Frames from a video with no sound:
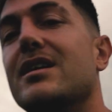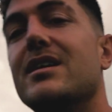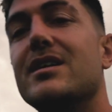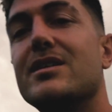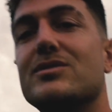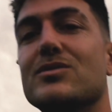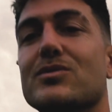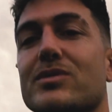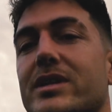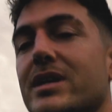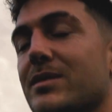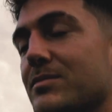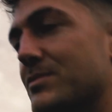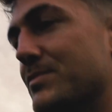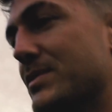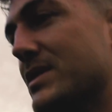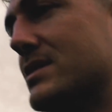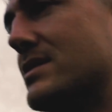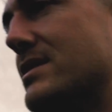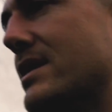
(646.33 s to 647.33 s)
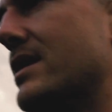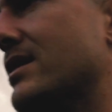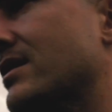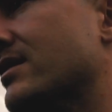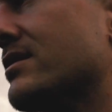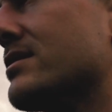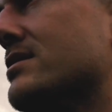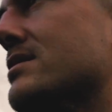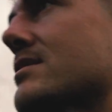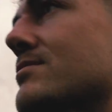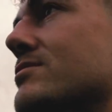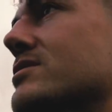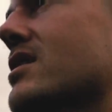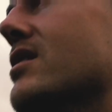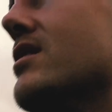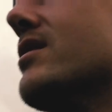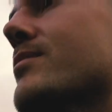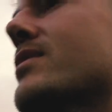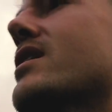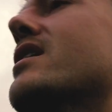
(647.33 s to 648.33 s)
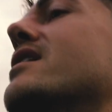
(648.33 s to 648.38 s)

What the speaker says: It sort of keeps me sane at the same time.